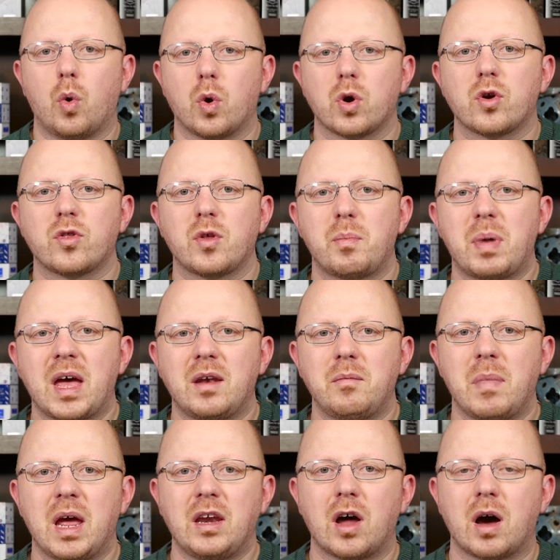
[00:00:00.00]
order the
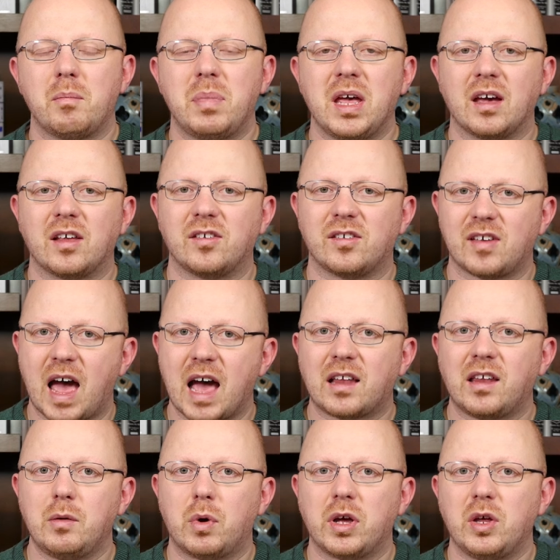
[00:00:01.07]
pen may not be
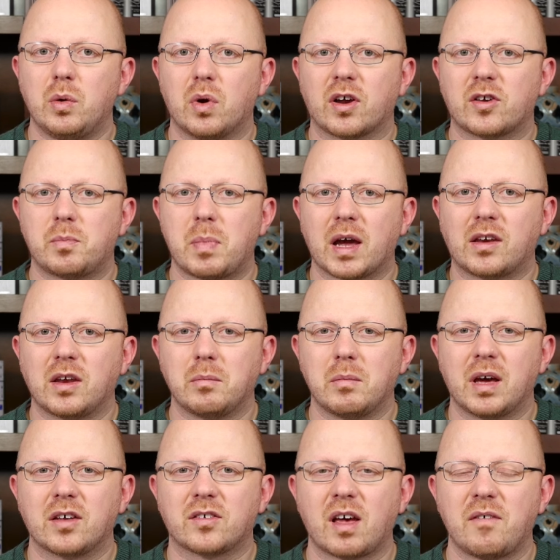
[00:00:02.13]
exactly what you were expecting
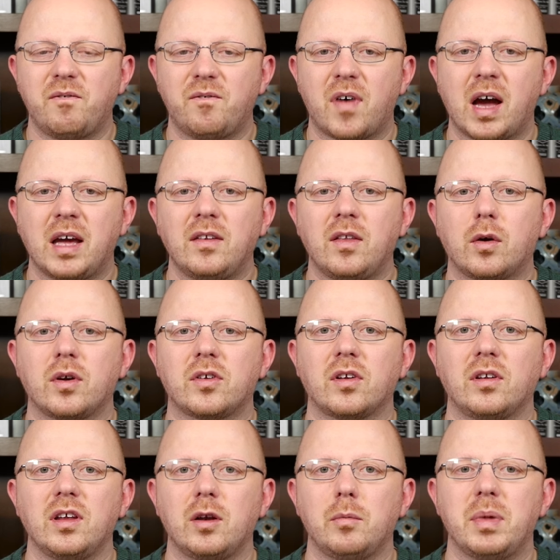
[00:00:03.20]
because I find there is a
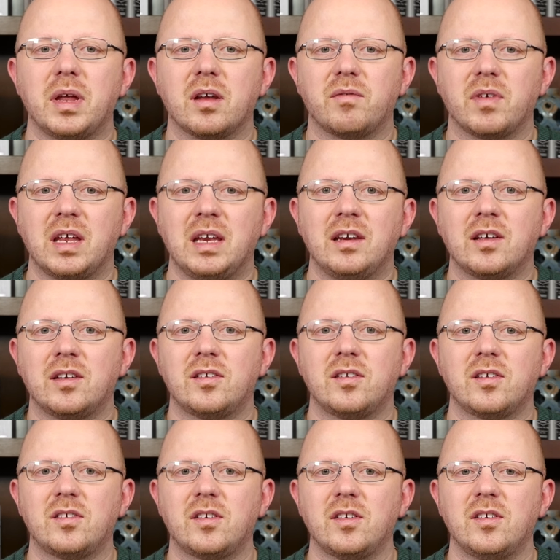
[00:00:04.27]
little bit of
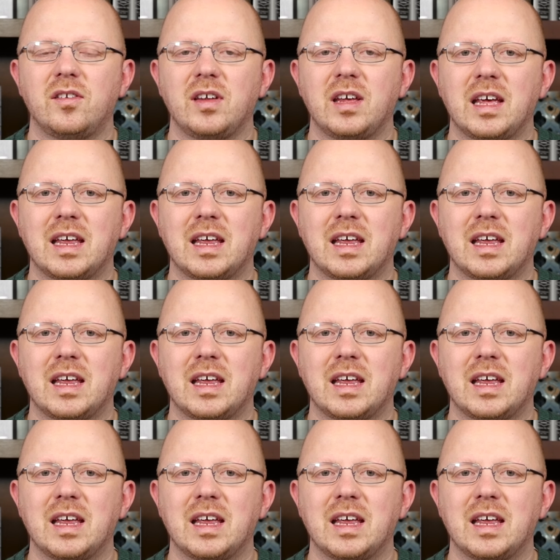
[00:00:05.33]
inconsistency